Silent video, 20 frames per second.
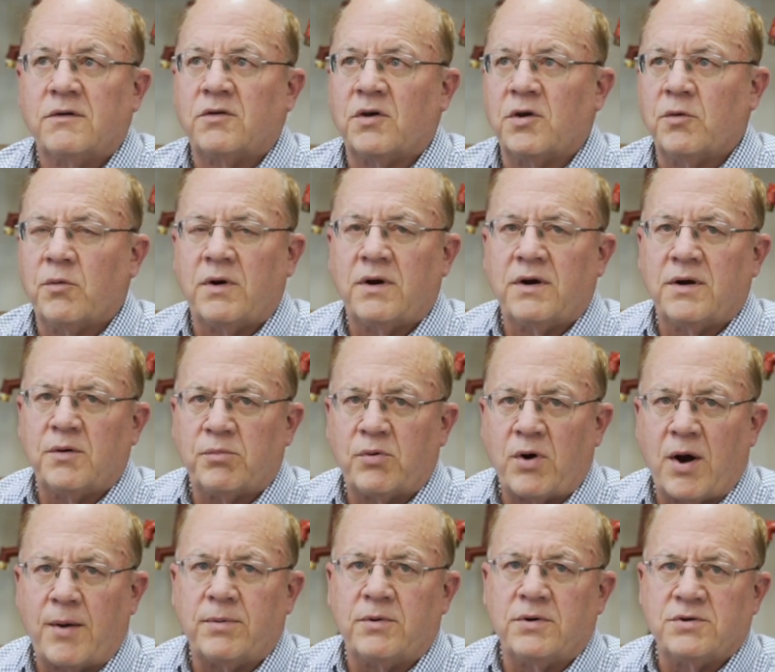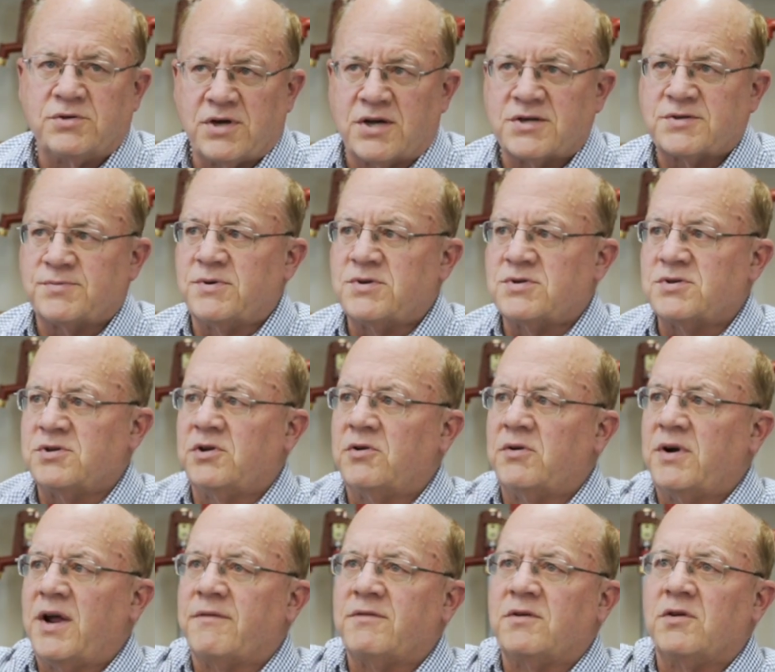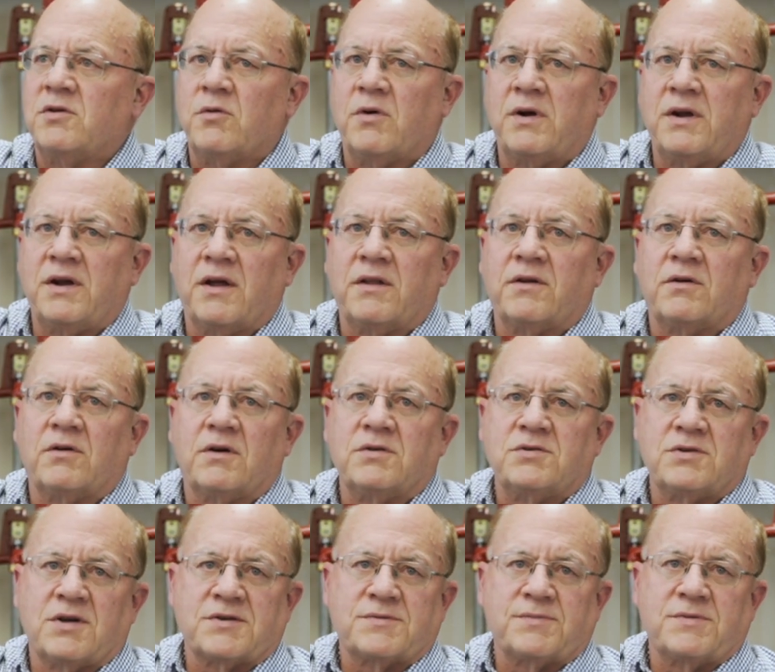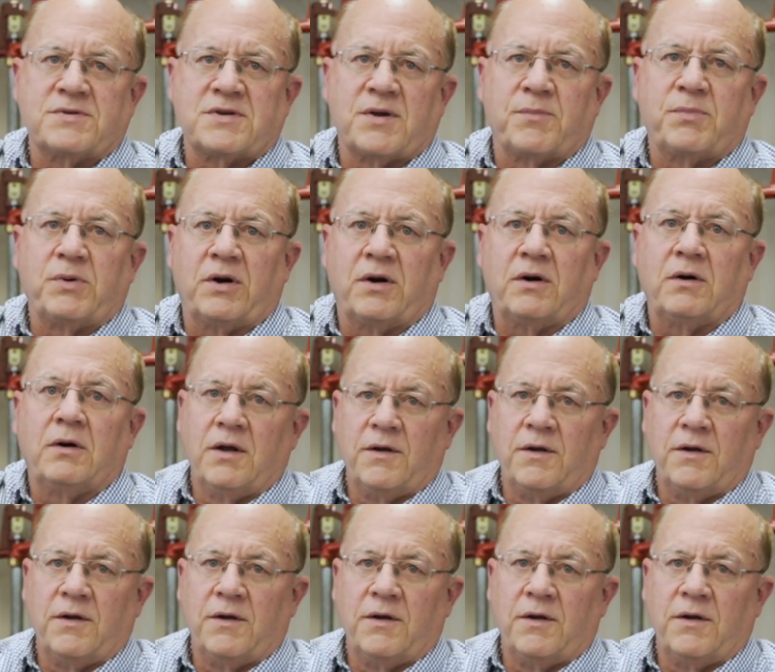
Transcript: So you want it in proper adjustment so you don't have to do any other adjustments up here.